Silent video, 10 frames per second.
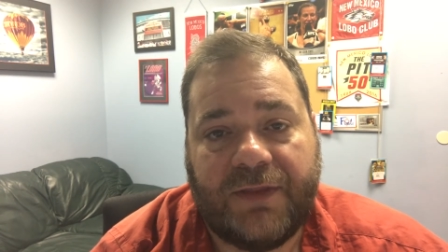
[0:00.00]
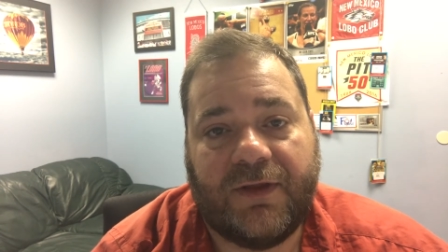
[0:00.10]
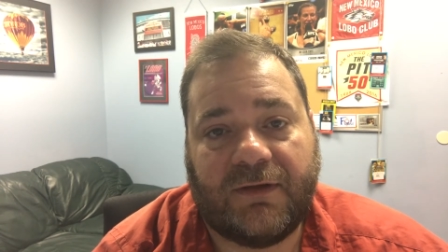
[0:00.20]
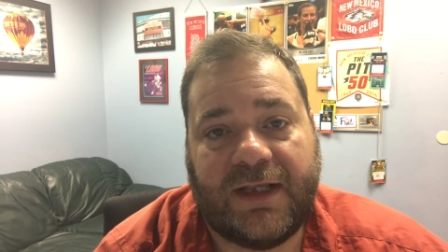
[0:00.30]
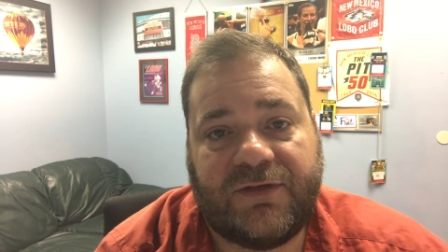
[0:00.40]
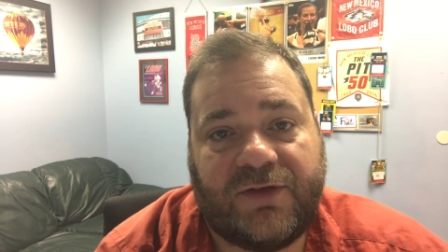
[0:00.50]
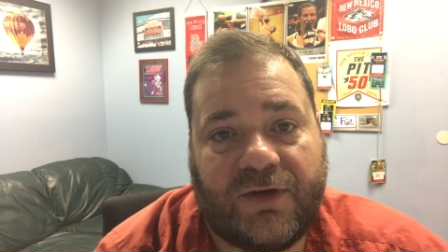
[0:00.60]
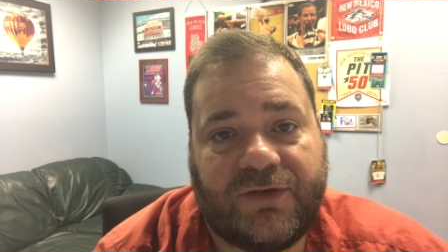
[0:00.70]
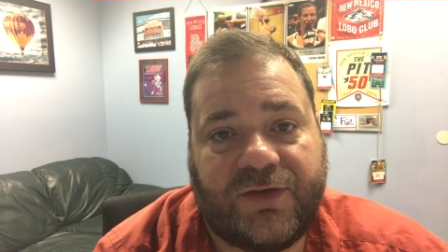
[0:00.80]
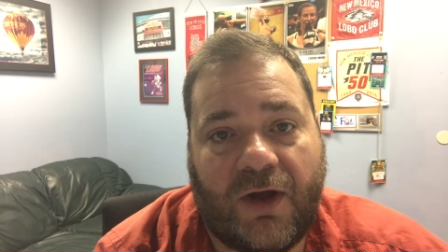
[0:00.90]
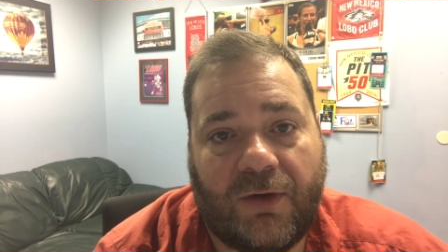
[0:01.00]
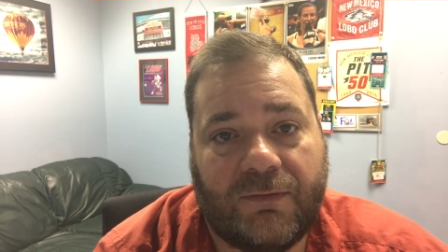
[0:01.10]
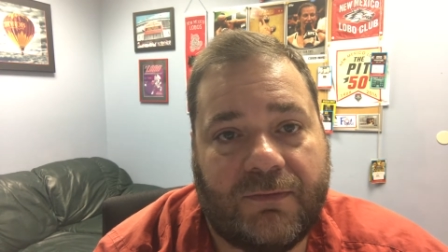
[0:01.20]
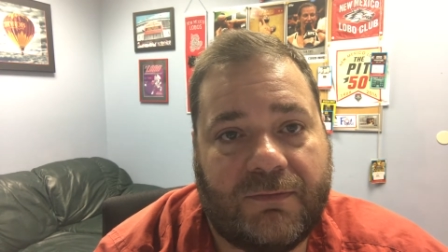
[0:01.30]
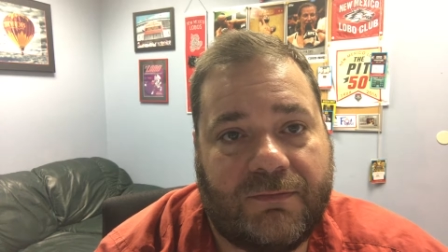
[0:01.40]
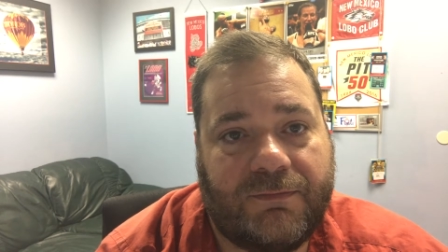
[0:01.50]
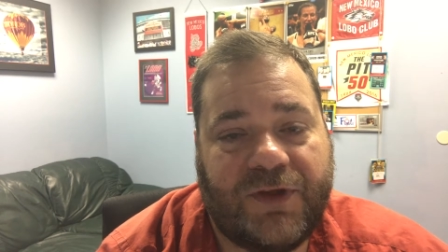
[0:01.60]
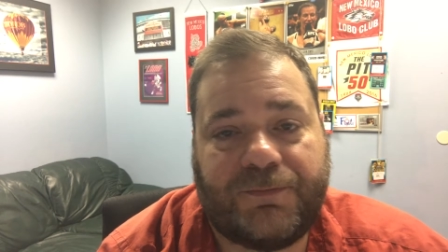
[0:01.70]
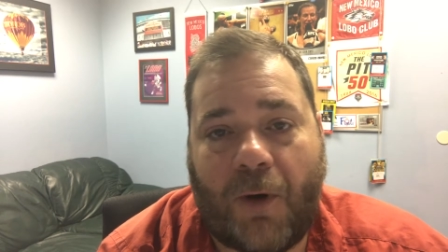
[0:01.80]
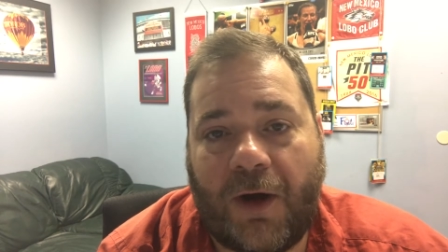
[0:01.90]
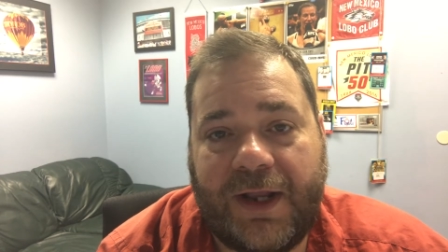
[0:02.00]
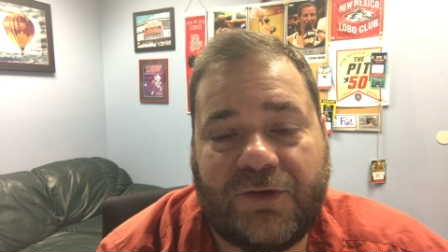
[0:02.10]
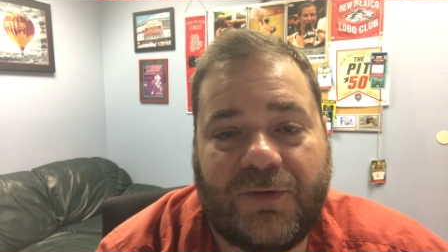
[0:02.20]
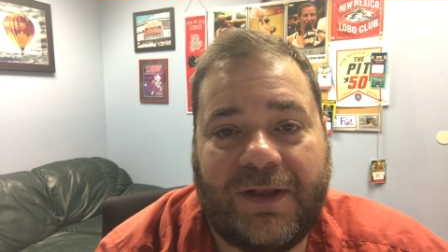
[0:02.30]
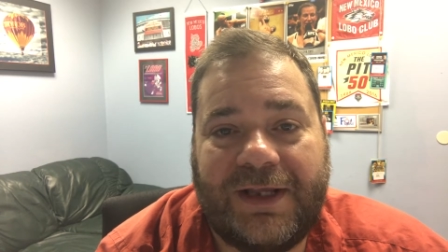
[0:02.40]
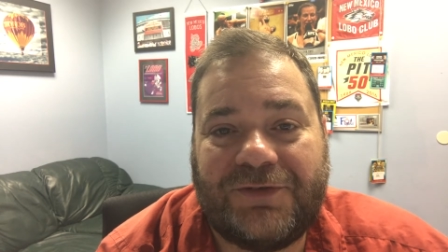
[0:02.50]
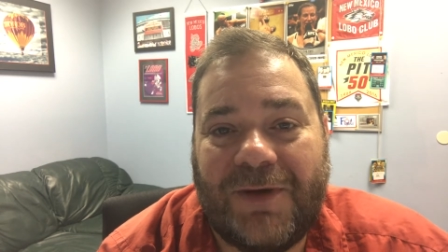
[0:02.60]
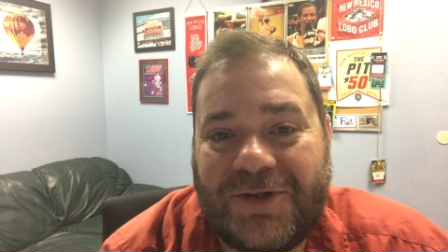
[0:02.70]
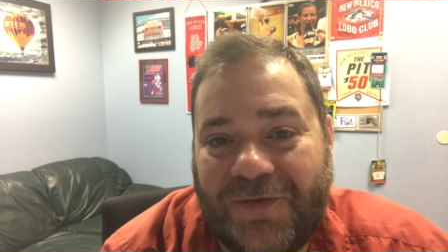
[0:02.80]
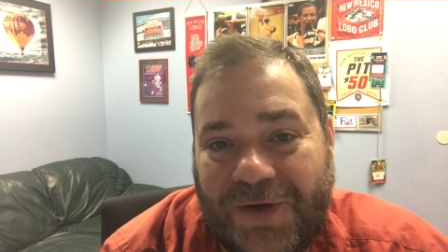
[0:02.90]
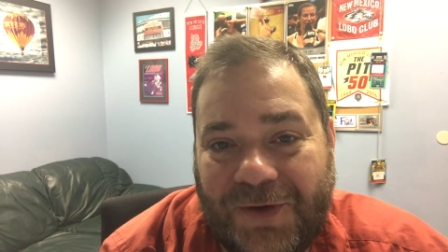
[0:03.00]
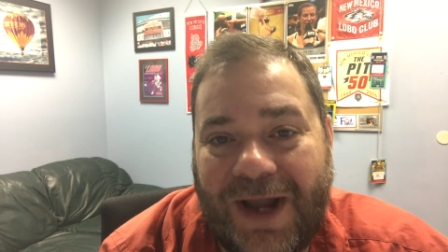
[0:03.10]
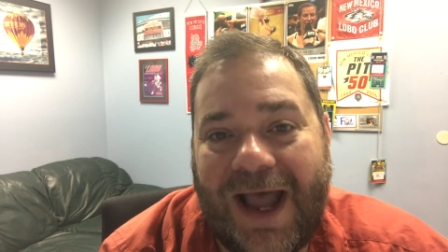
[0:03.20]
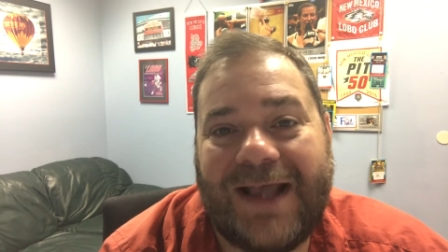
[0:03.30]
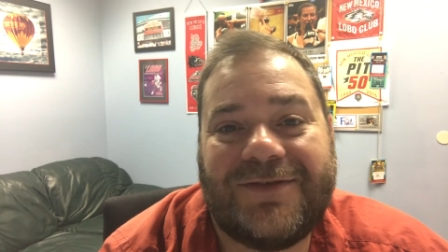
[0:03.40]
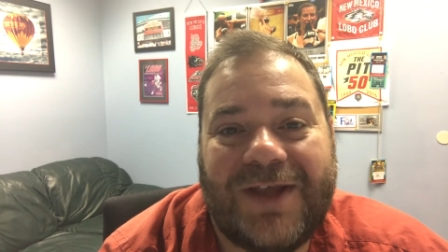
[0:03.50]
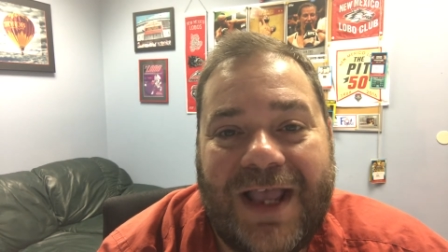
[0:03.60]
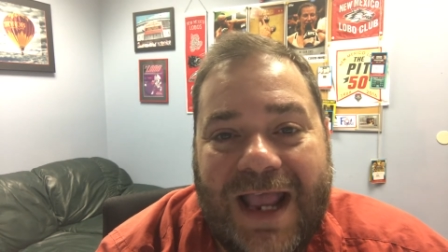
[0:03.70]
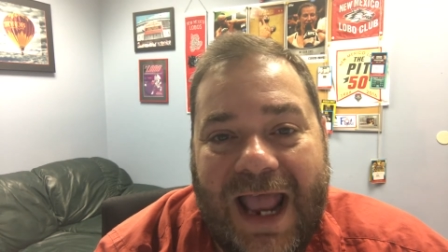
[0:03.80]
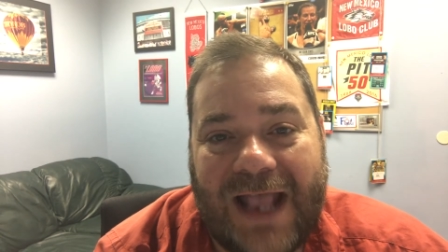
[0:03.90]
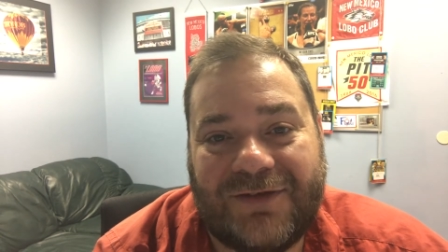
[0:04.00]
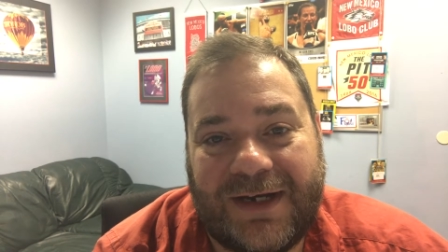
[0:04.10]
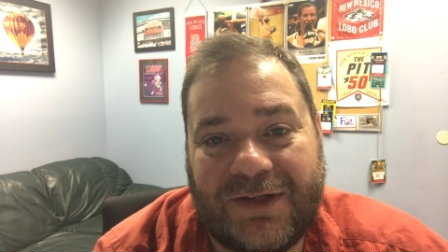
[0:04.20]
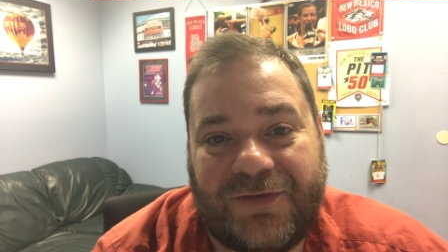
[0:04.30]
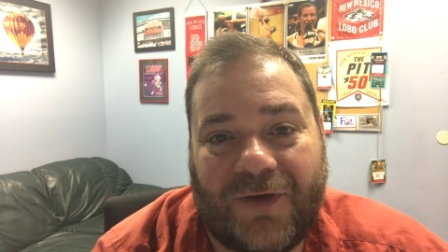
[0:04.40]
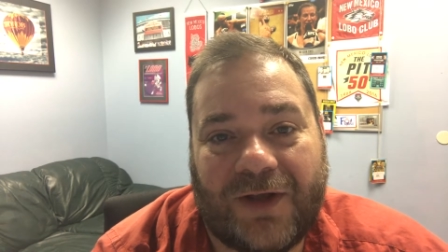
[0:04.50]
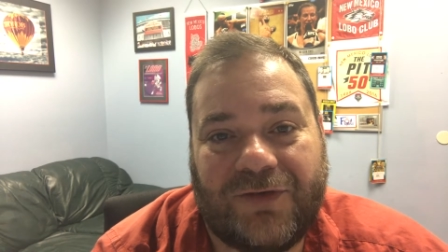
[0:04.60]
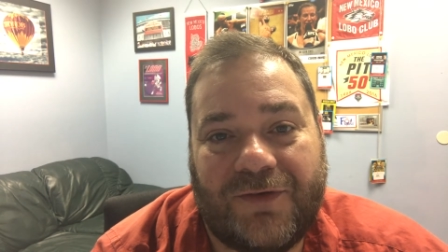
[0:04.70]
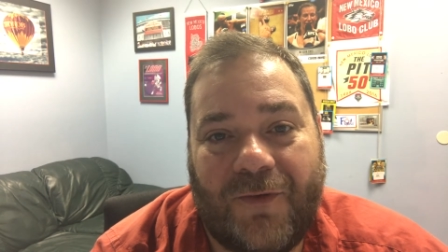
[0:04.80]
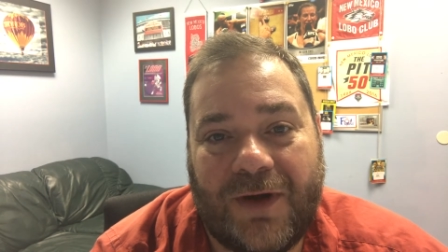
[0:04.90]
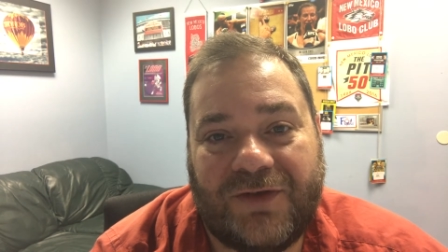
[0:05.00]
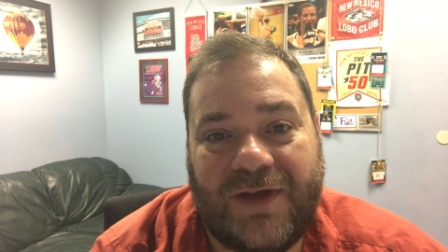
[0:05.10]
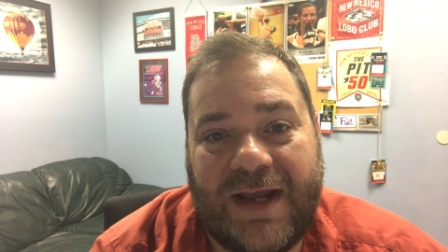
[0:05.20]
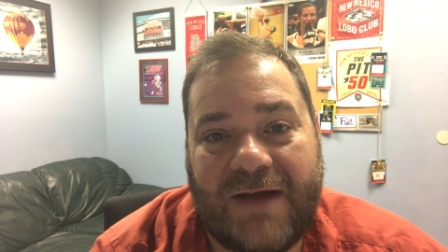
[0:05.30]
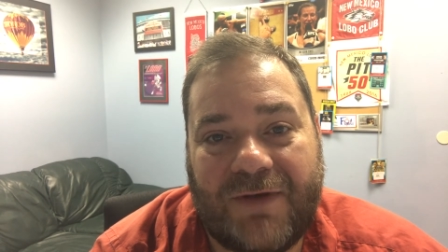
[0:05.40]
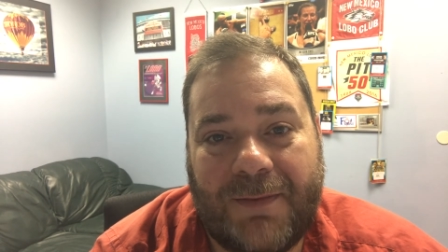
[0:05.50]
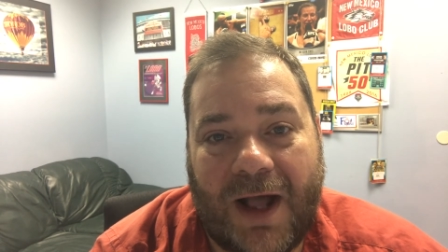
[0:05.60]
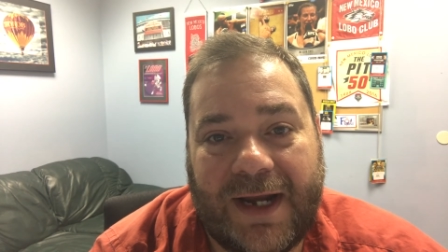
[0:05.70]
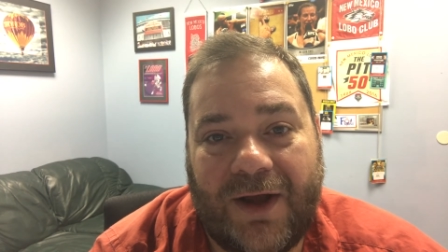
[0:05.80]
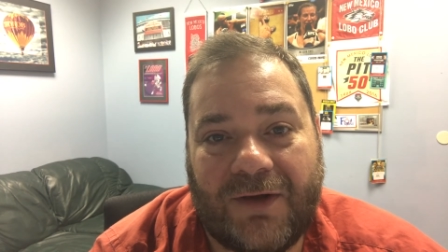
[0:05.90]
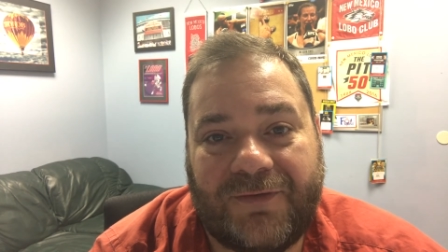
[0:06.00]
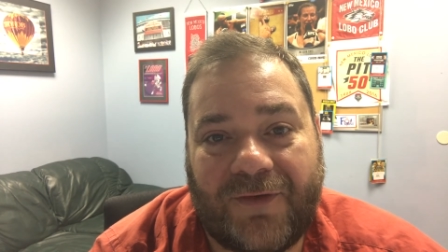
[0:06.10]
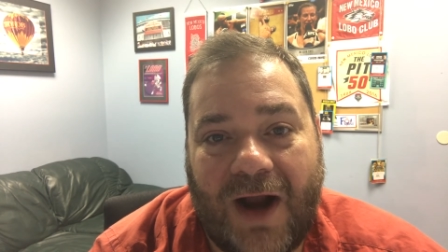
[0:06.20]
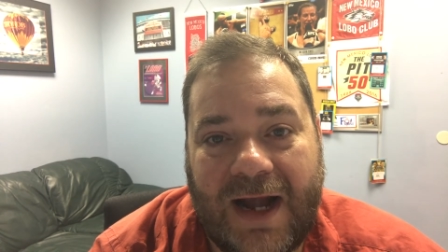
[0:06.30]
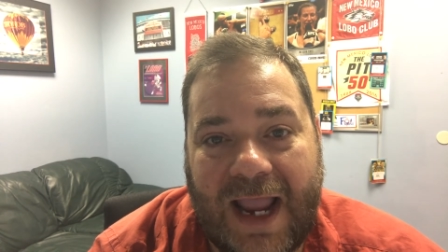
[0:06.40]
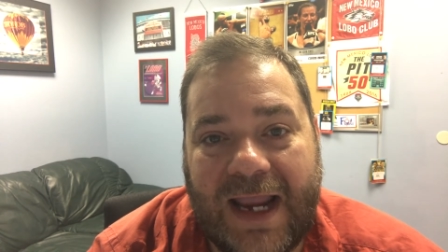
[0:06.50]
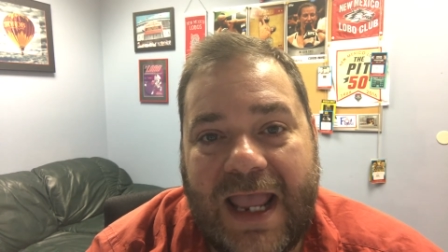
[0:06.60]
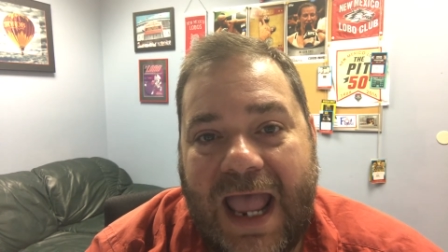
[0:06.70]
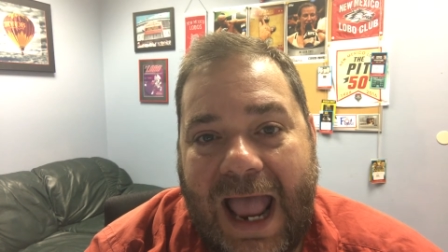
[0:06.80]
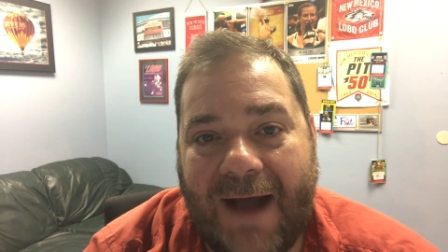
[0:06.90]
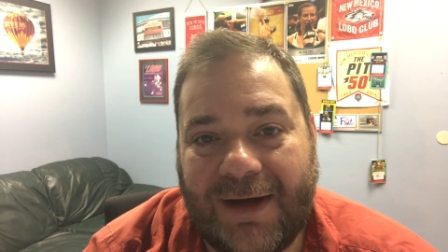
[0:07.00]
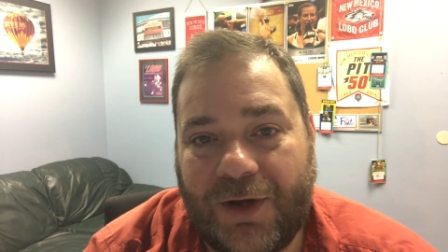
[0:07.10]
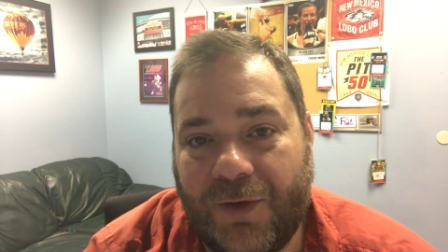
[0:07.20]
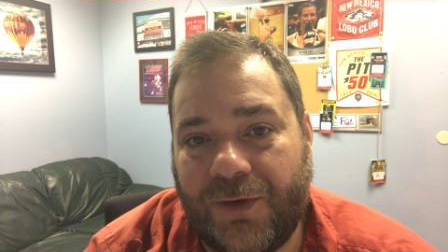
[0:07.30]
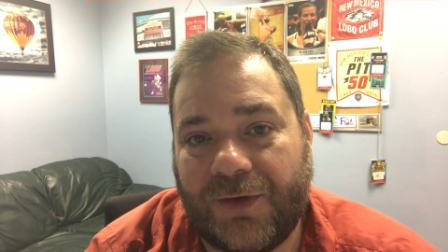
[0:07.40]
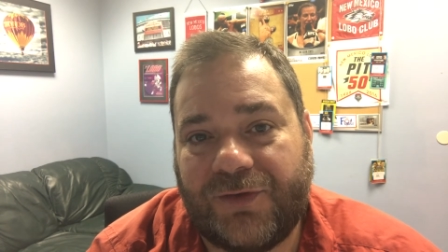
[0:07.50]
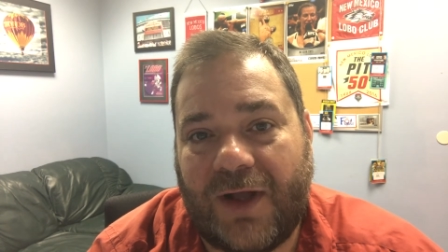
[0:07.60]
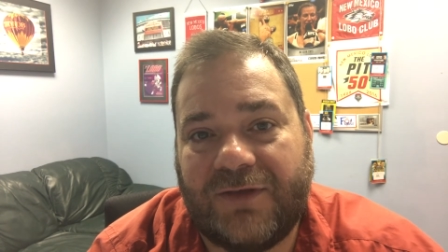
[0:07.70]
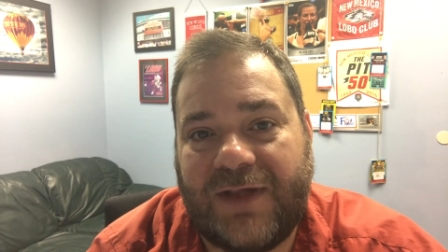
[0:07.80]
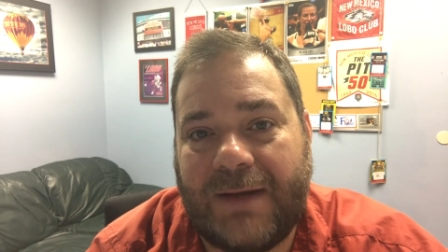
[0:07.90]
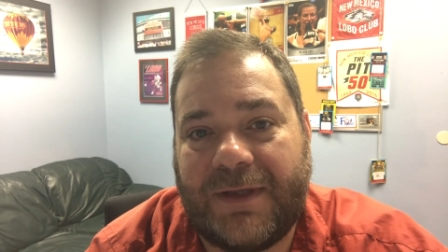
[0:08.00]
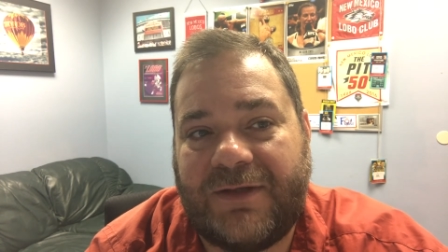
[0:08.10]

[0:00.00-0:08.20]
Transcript: the listeners. So this party is really as much for you guys as it is for us. Look forward to seeing everybody on Friday out at Hooters on San